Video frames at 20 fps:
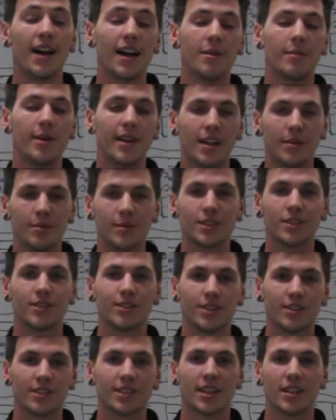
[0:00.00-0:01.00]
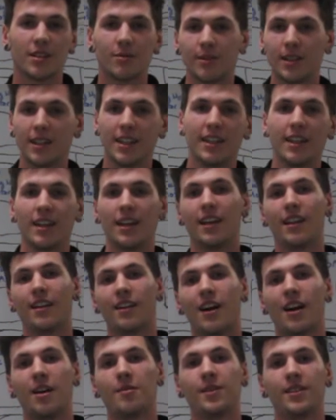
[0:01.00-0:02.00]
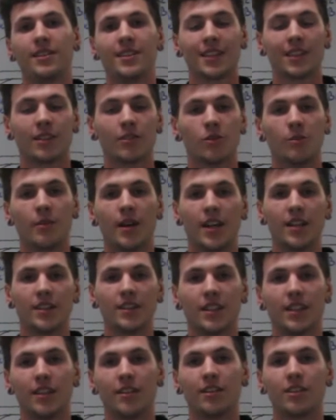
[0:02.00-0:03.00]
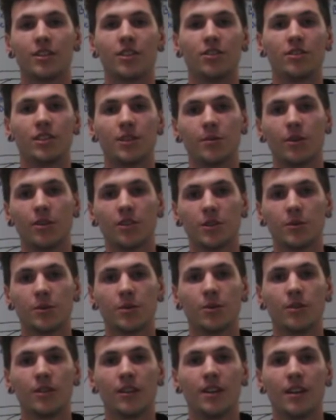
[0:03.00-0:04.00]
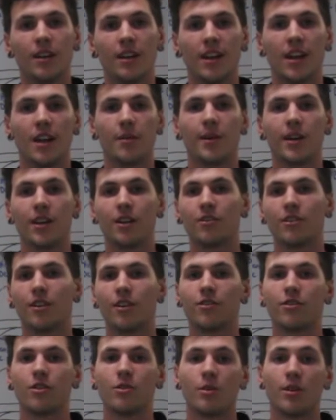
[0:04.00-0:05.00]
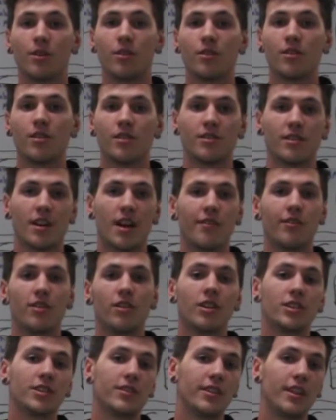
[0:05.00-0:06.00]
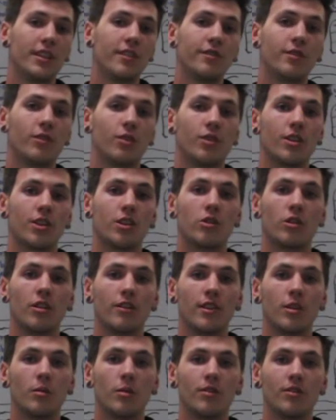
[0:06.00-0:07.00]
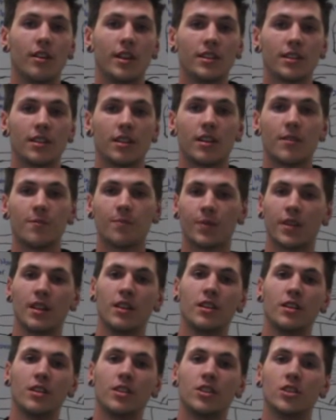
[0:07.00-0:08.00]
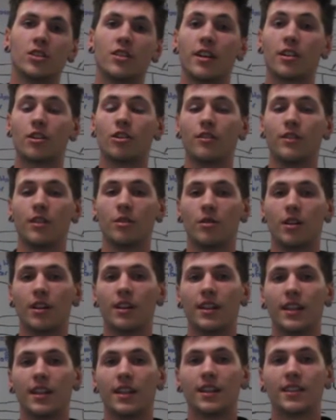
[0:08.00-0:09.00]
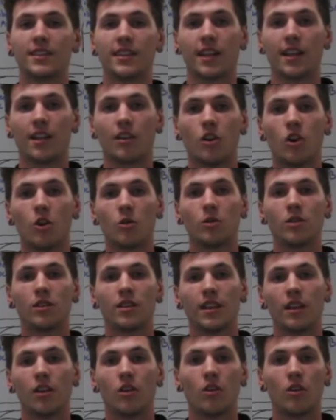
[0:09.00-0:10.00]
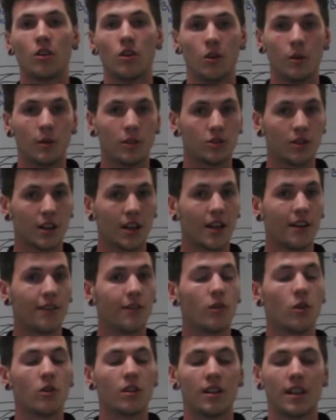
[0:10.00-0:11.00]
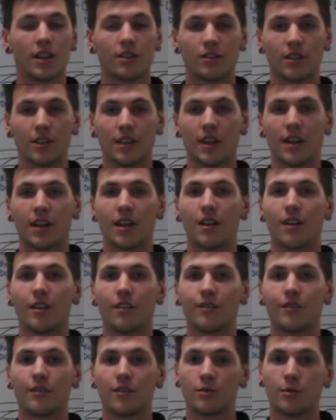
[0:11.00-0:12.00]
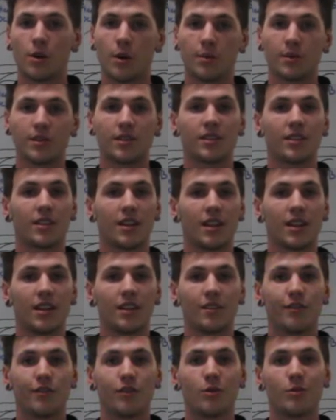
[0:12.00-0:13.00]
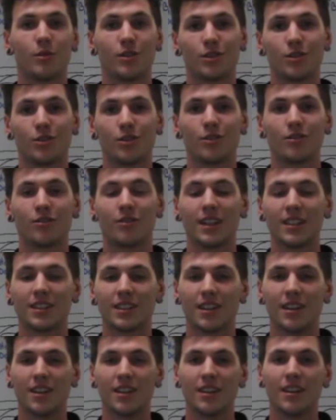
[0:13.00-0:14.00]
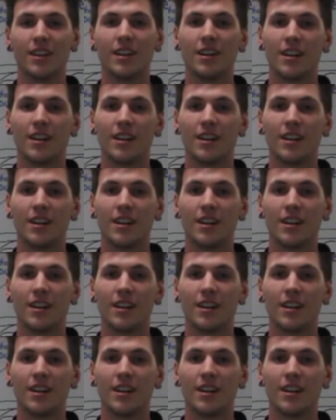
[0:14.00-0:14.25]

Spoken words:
Hi, my name is Lorenzo Scalabrini, and I'm the Technical Manager here at QT Motorsport. And I'm here to run through with you the design philosophy for the QV1 race car. So our QV1 is an all-wheel drive, all-electric, purpose-designed Formula Student race car.